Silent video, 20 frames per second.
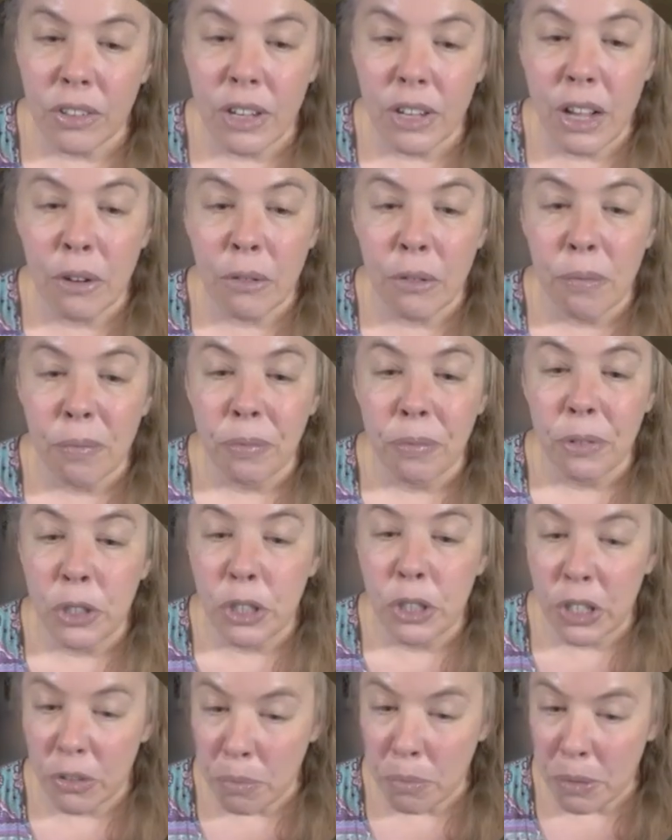Now,
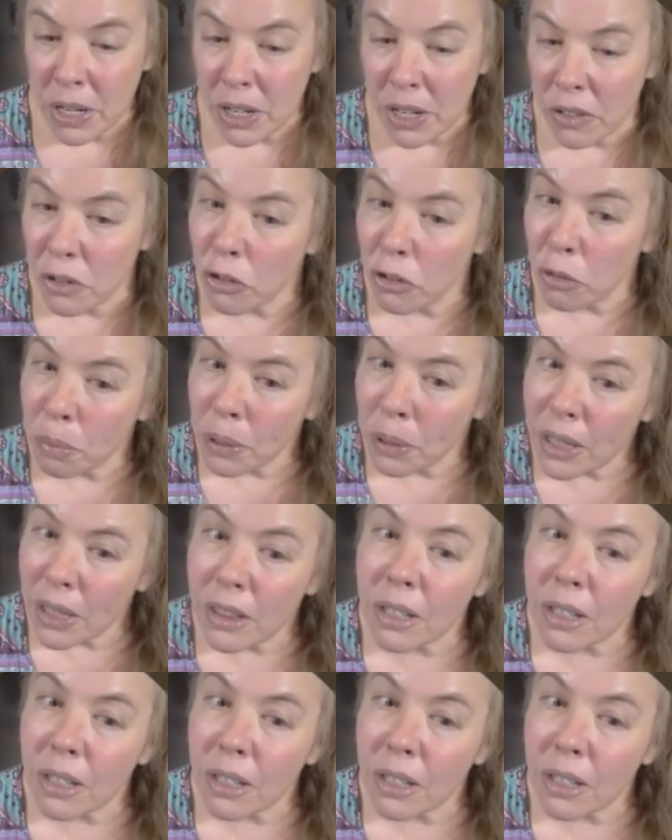just because you split